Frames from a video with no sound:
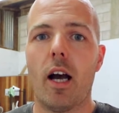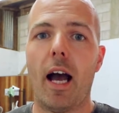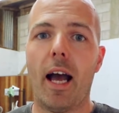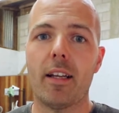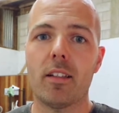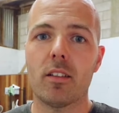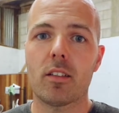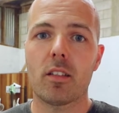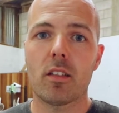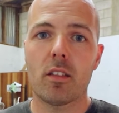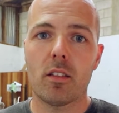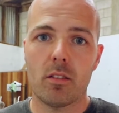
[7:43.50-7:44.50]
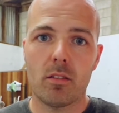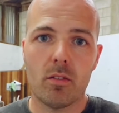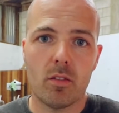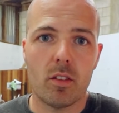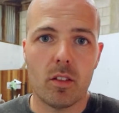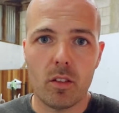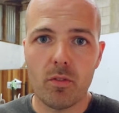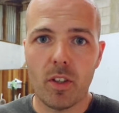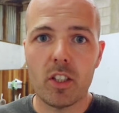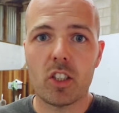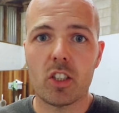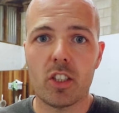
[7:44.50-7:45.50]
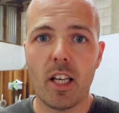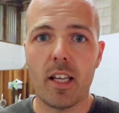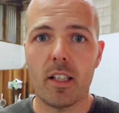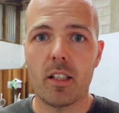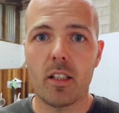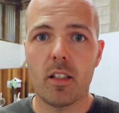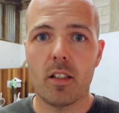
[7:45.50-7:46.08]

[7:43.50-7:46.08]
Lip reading: And Vincent said,